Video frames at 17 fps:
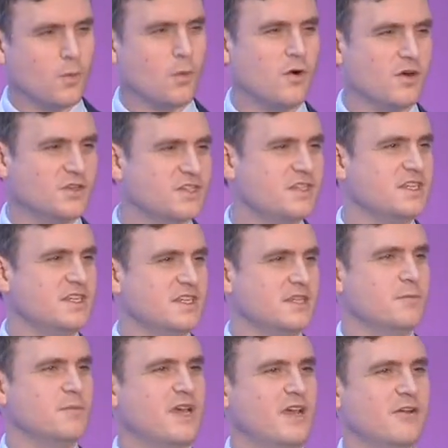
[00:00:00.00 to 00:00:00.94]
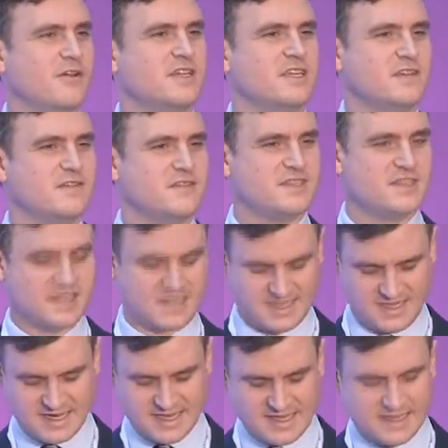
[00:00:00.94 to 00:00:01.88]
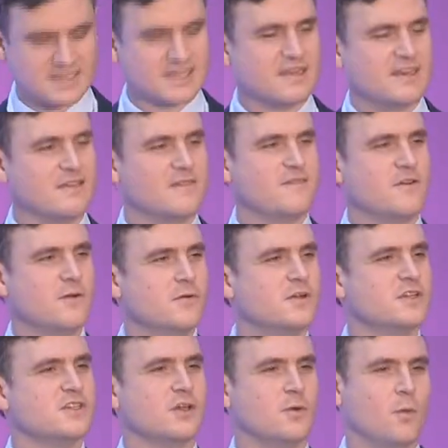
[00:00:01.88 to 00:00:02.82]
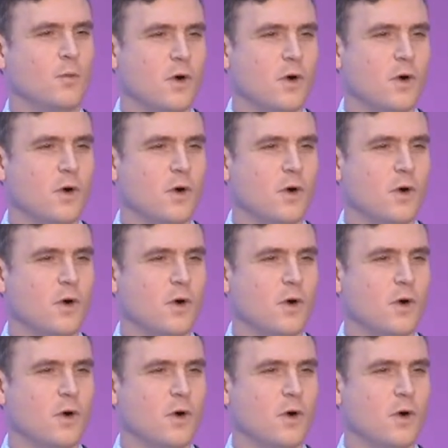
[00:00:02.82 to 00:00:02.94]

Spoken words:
was these imperatives, this laser-like focus on